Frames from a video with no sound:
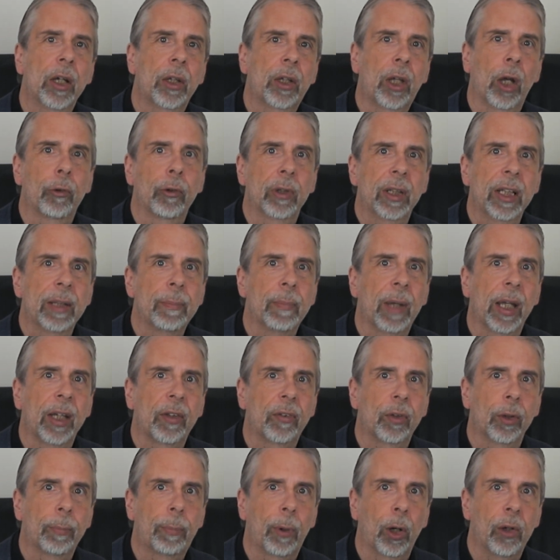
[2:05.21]
currently
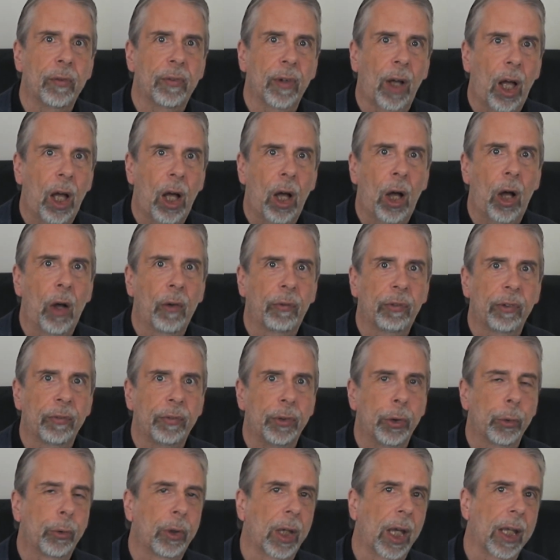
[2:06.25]
makes up over half
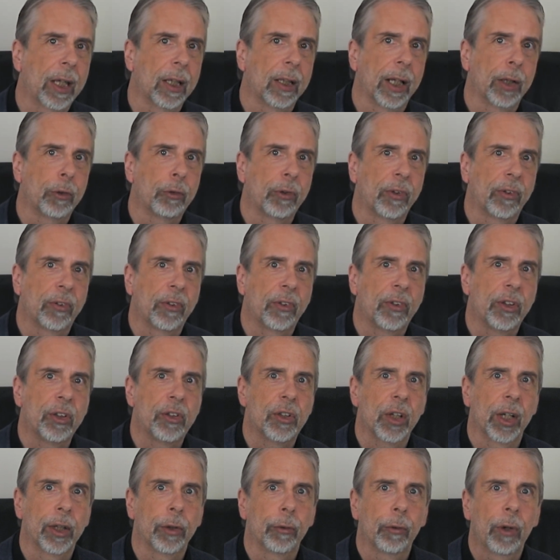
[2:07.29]
of UK electricity
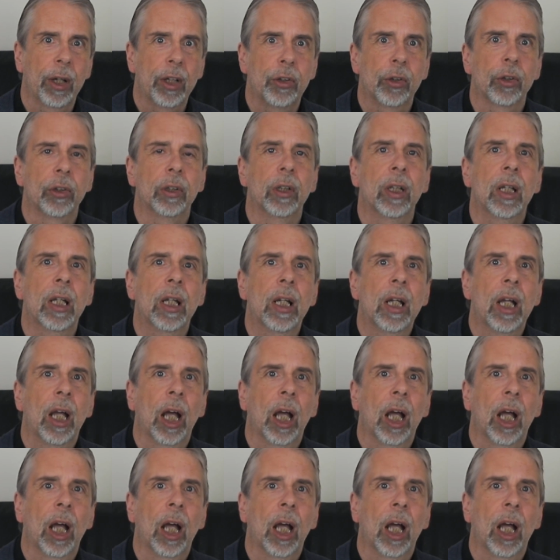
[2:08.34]
generation.